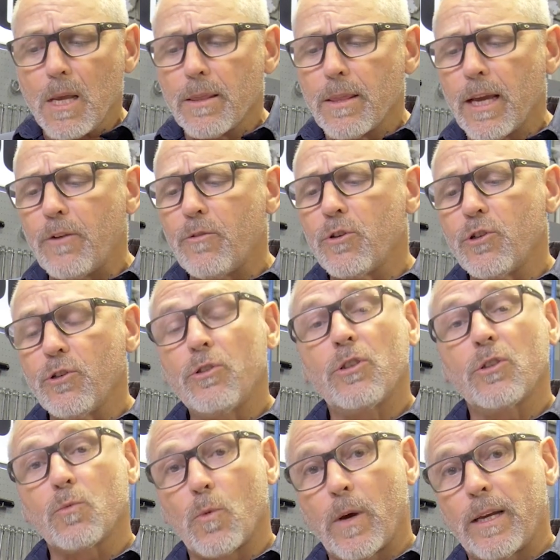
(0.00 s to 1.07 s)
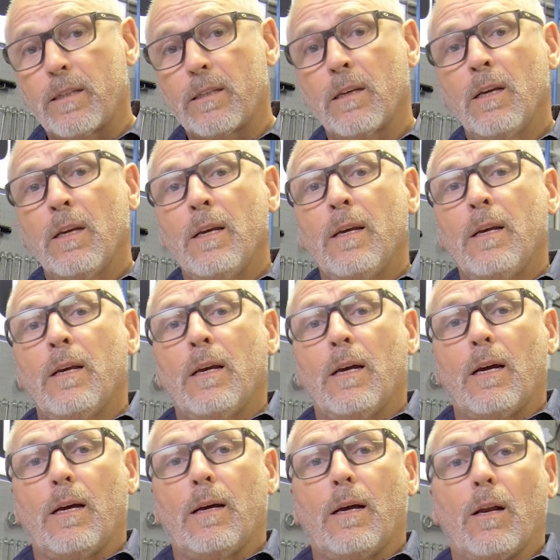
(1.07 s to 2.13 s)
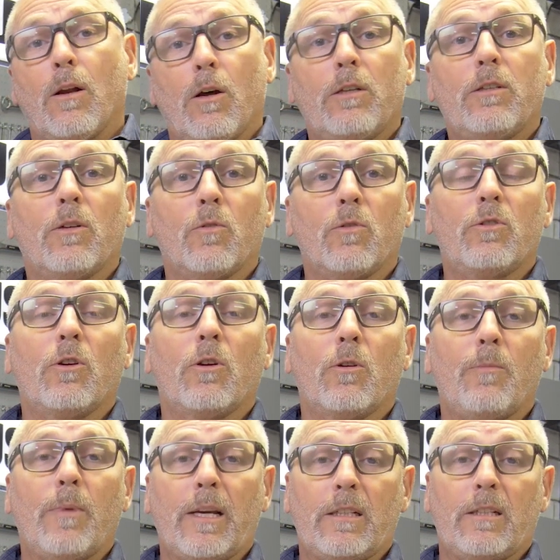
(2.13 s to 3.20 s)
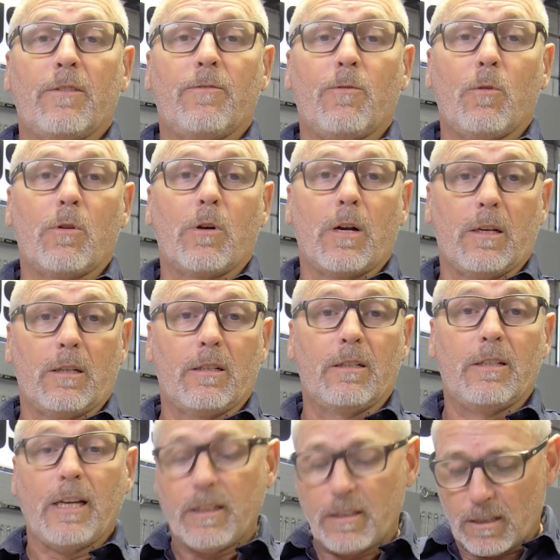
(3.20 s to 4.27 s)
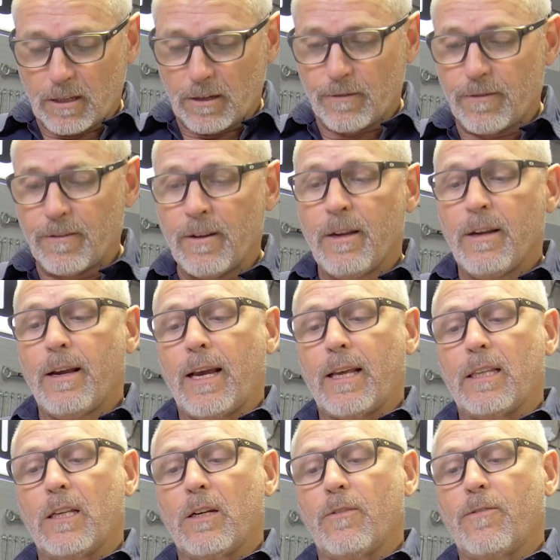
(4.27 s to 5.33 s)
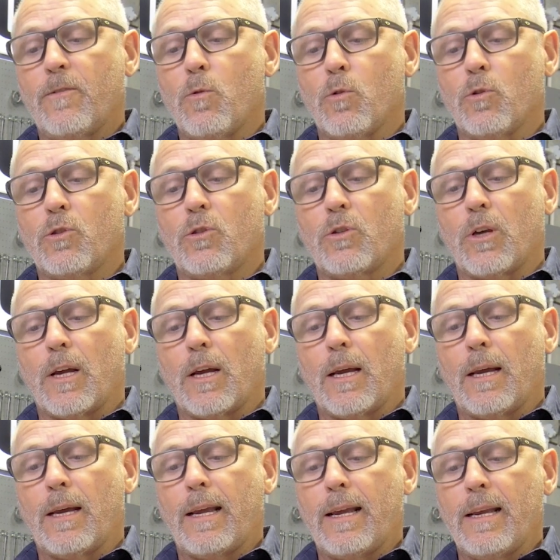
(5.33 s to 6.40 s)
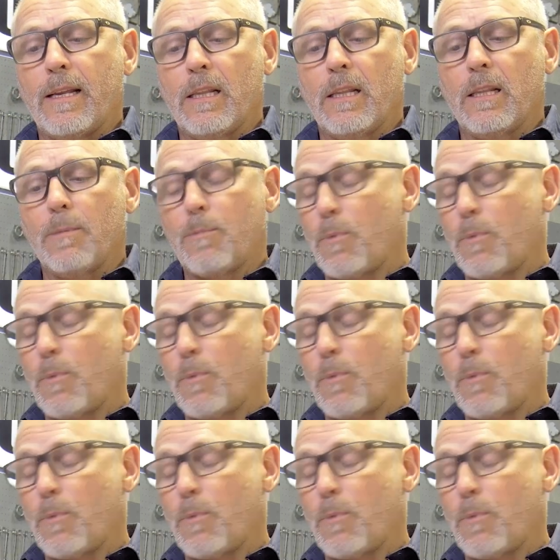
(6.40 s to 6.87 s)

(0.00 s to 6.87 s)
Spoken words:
That reduces weight a lot and also makes the fork nice and sensitive. And then, of course, in the